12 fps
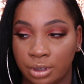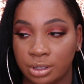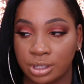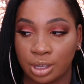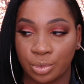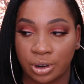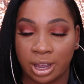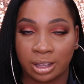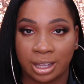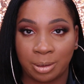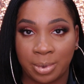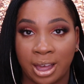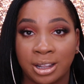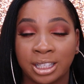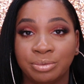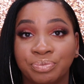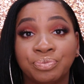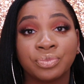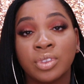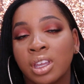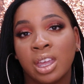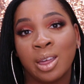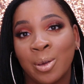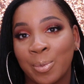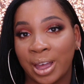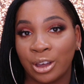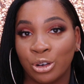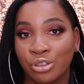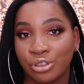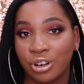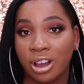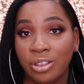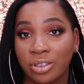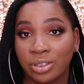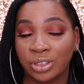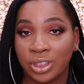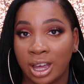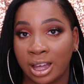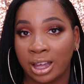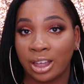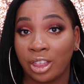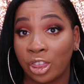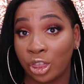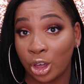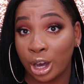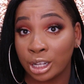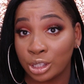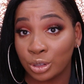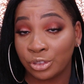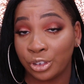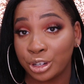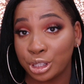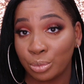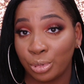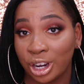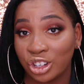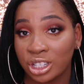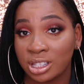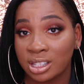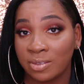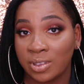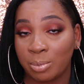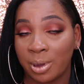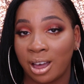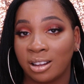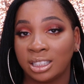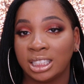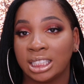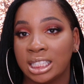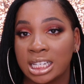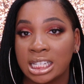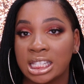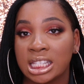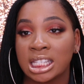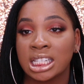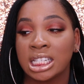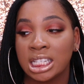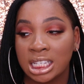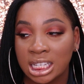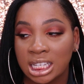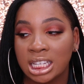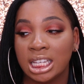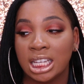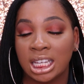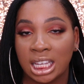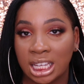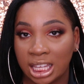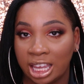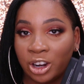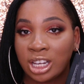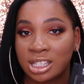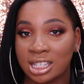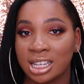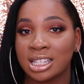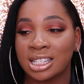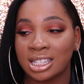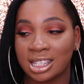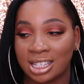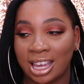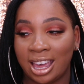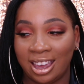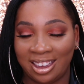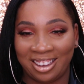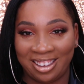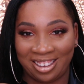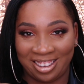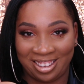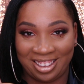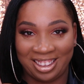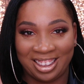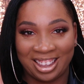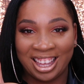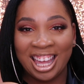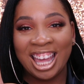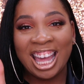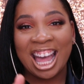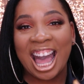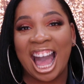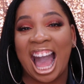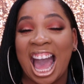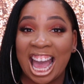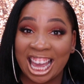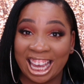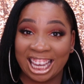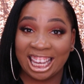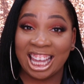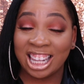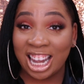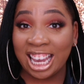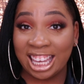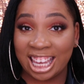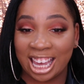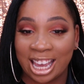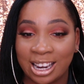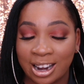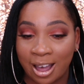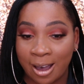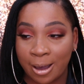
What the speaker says: Summer Highlight palette. My overall thoughts or first impressions of the palette is, Carrie says it's a yay. I like it.